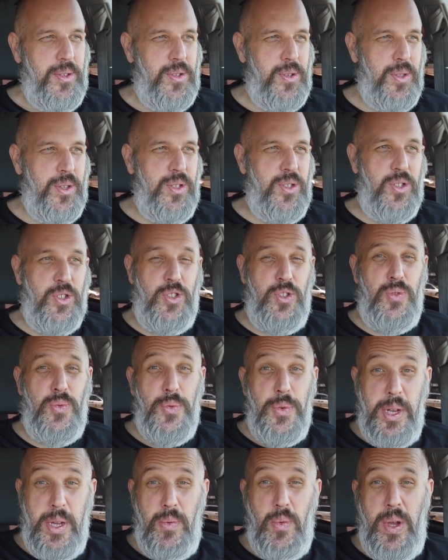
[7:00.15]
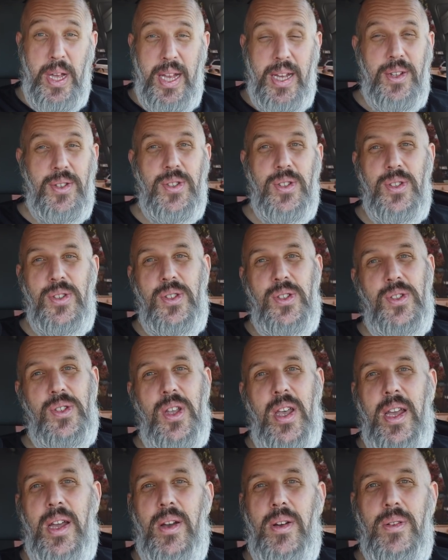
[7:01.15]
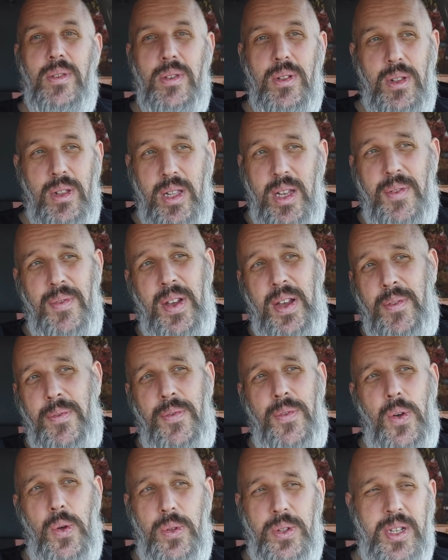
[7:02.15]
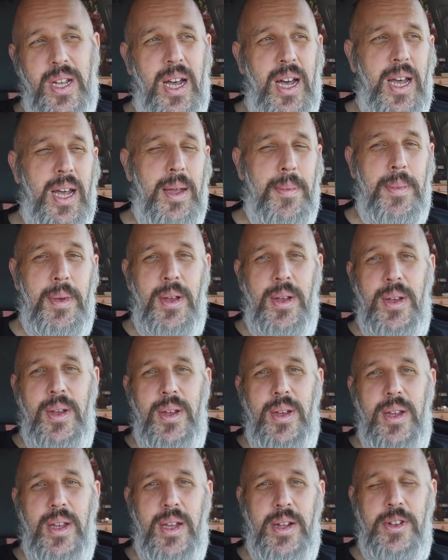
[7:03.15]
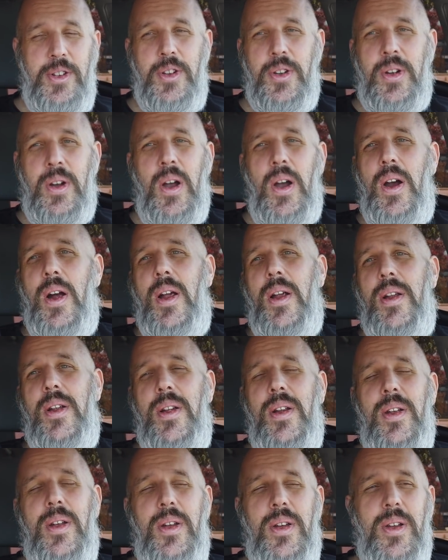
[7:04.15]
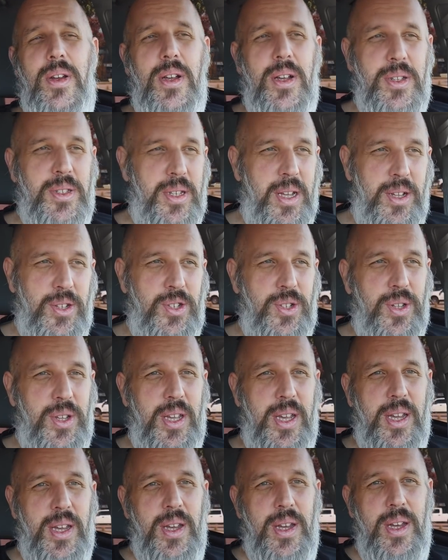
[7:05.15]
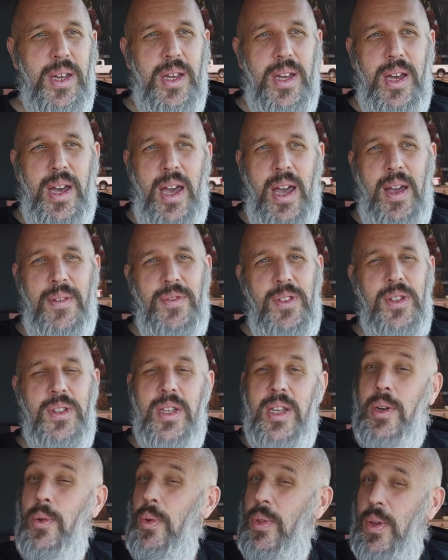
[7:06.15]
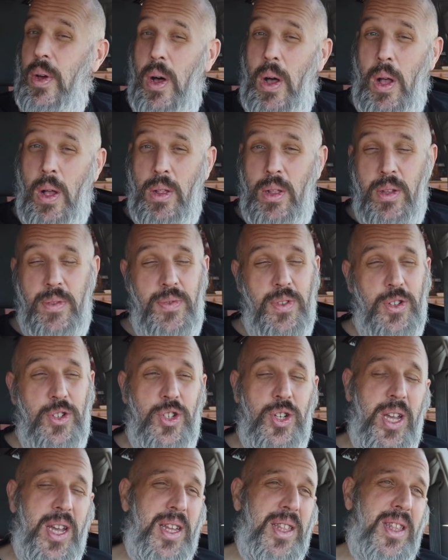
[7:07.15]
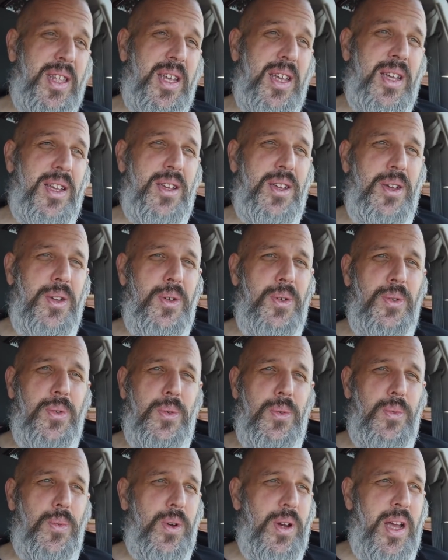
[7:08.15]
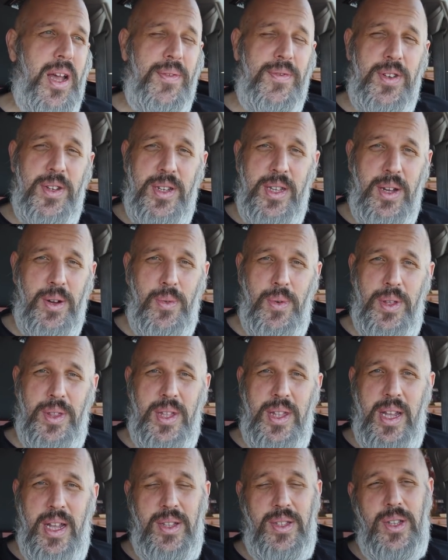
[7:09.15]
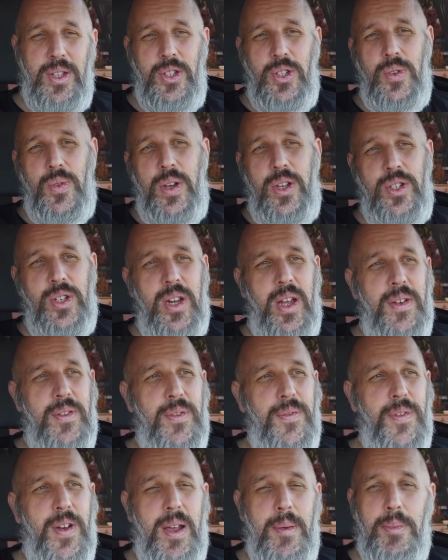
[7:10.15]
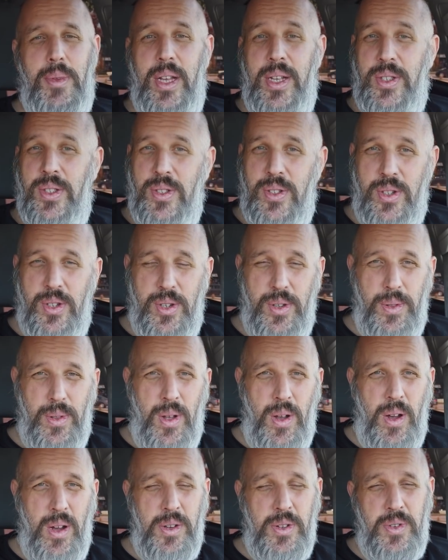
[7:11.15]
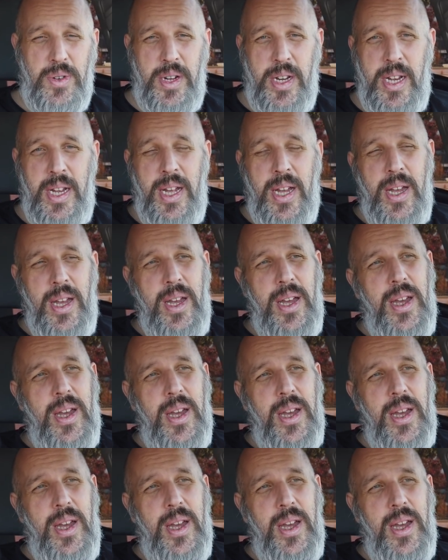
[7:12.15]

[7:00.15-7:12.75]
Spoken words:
So this is 3 weeks. This is like living full time in your car, essentially. I have to deal with all of the shit that you would have to deal with in that situation. I have to find places to do laundry.